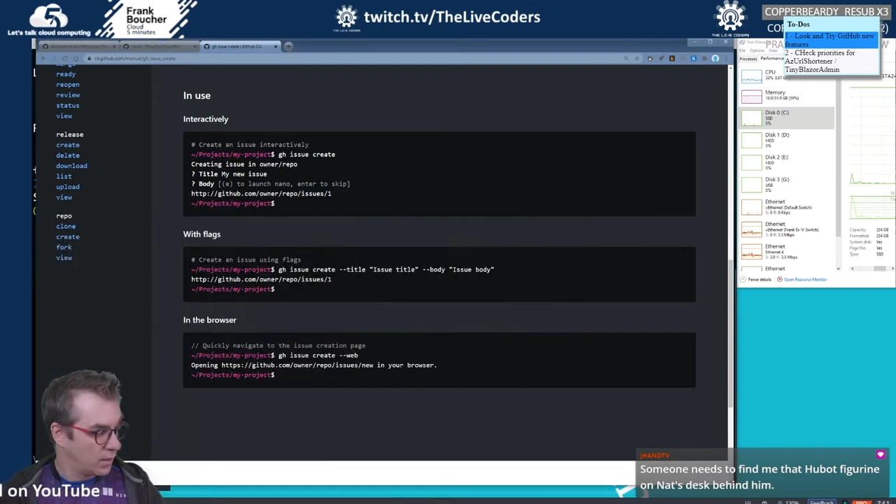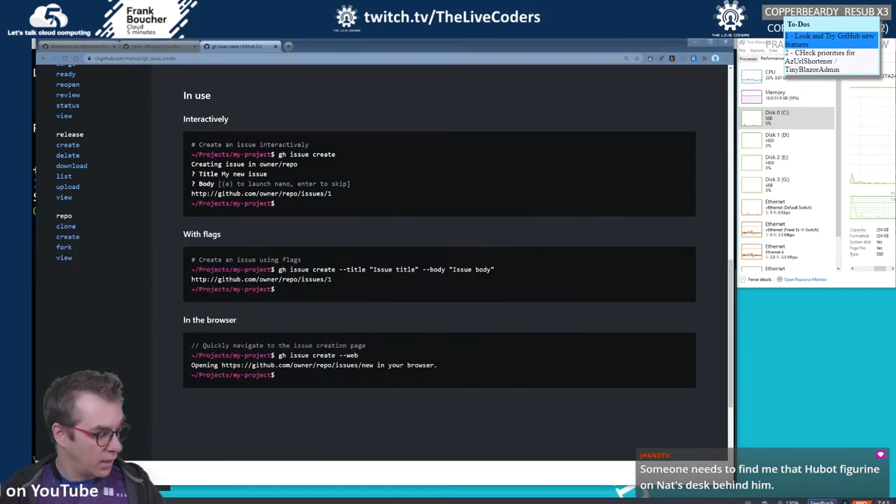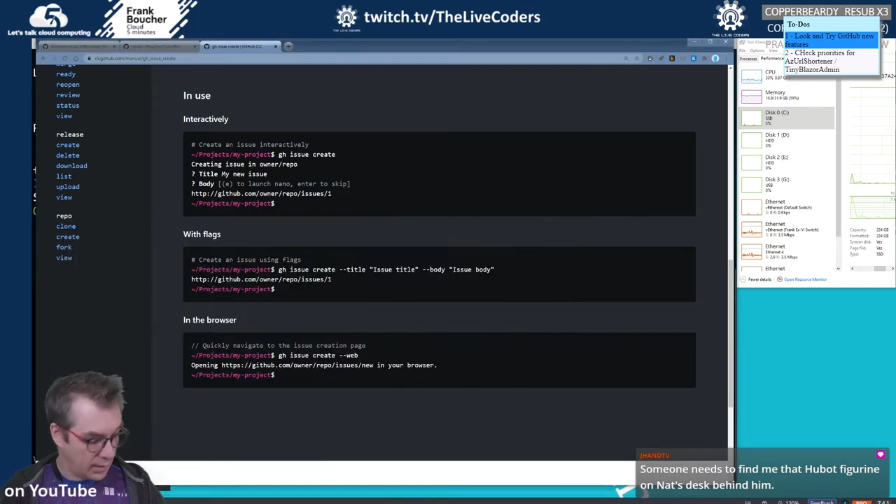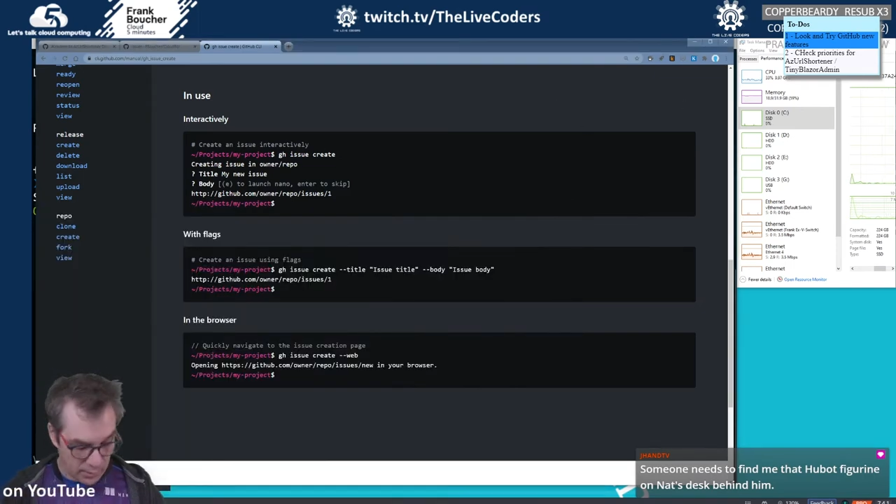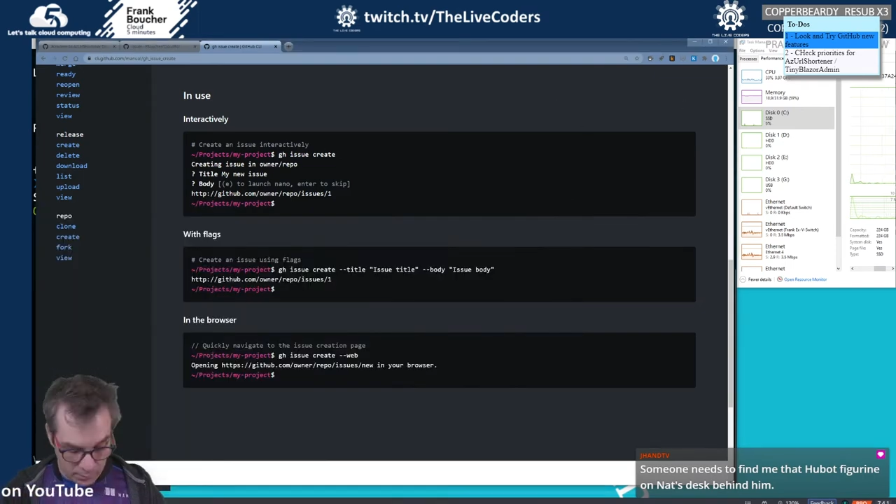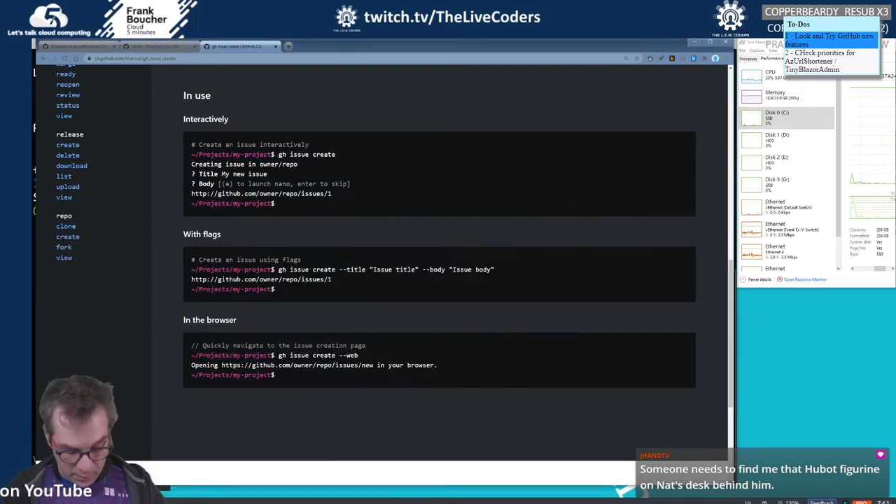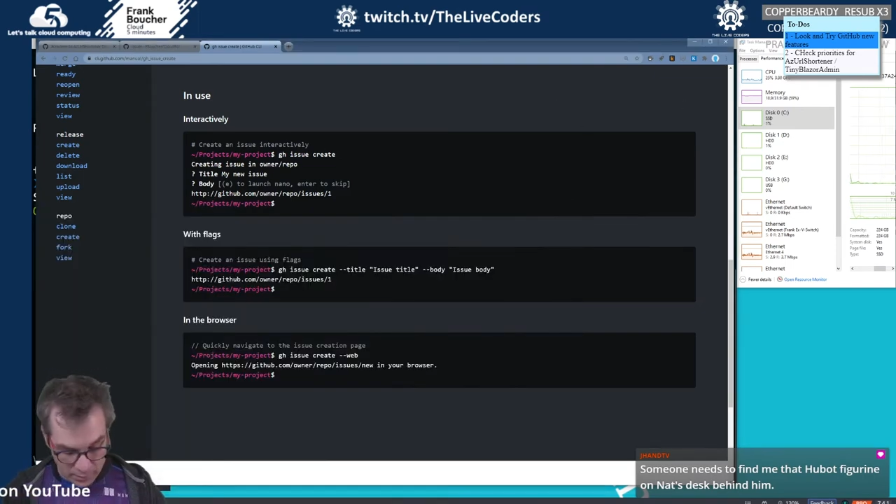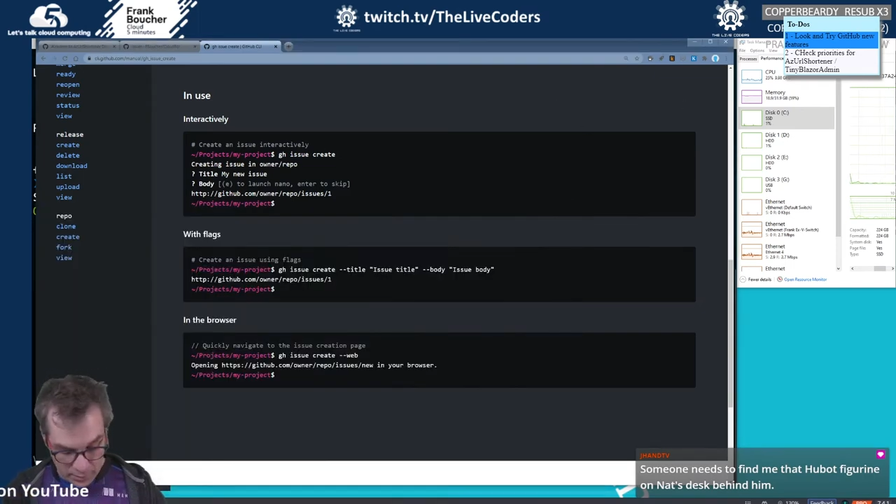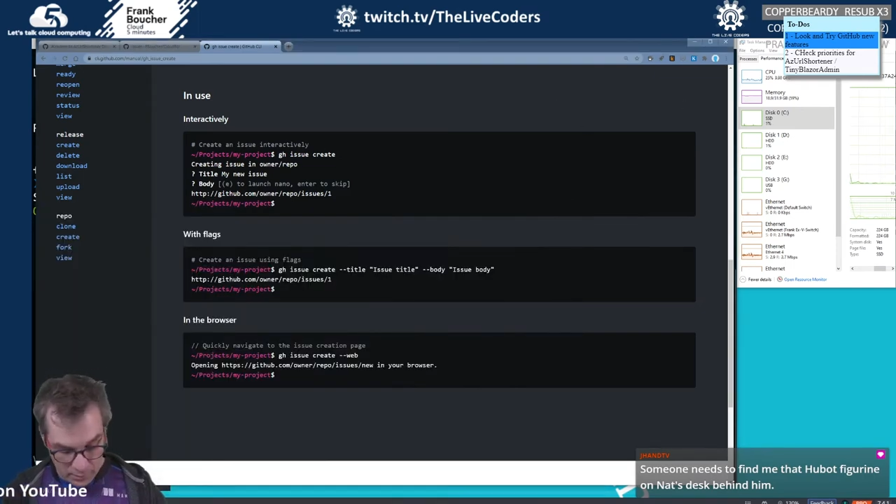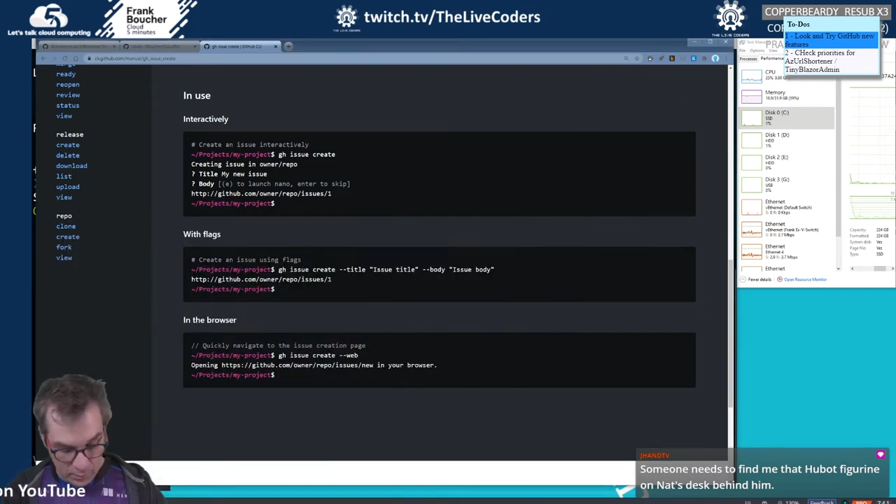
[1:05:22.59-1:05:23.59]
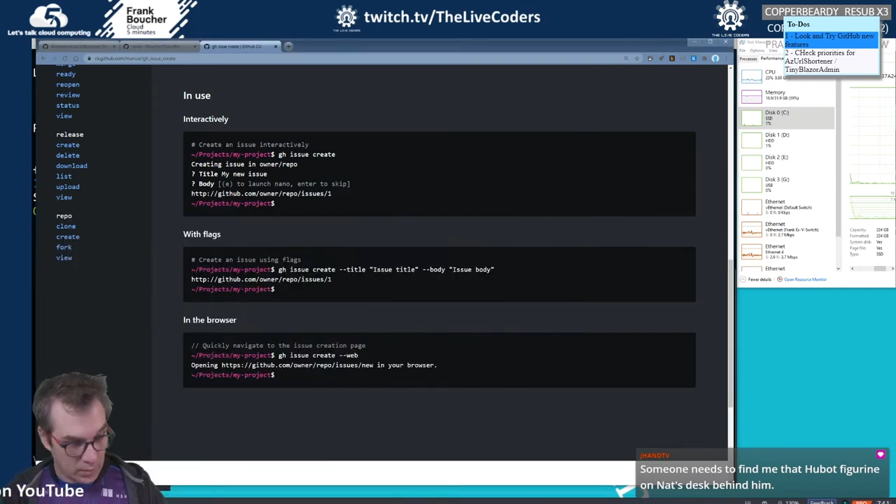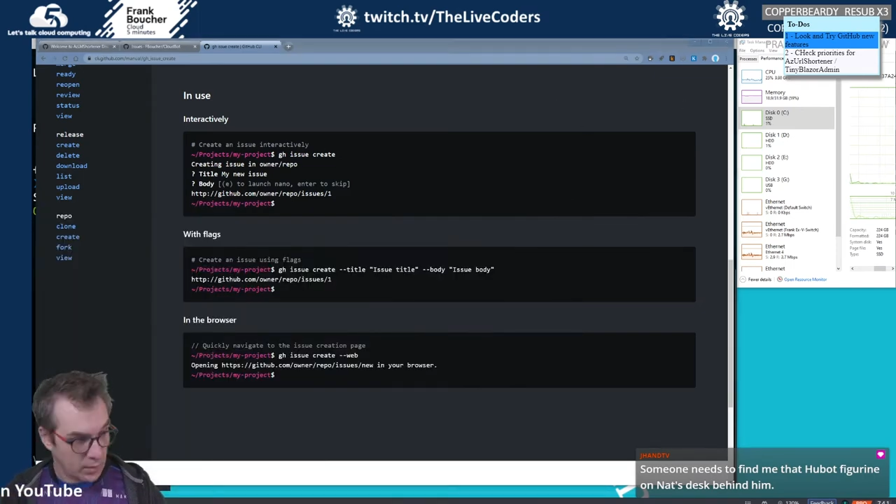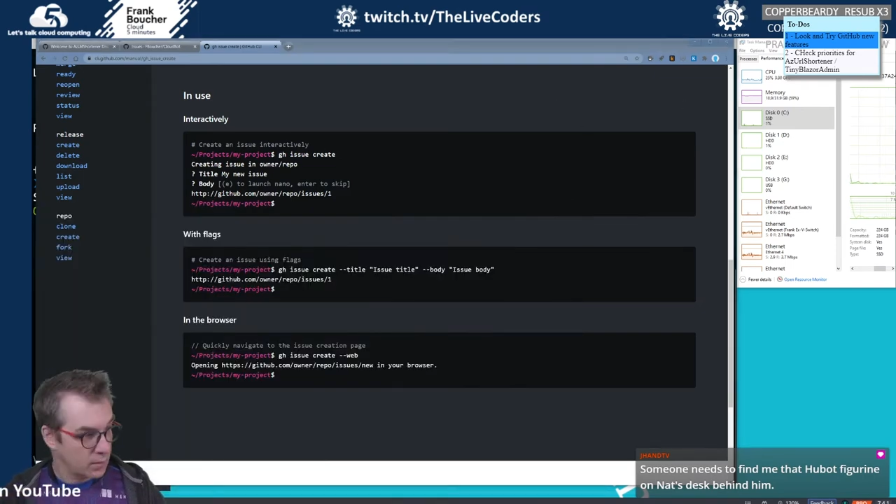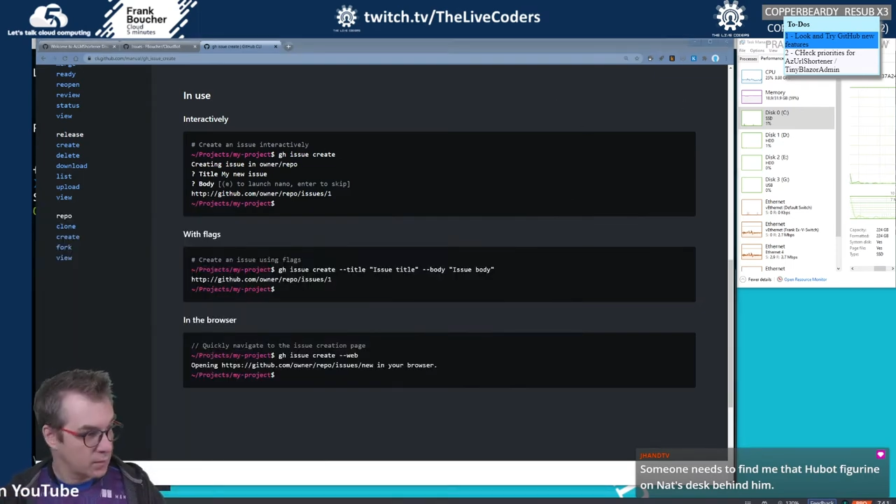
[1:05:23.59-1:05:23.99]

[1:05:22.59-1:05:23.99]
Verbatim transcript: I didn't mind this morning.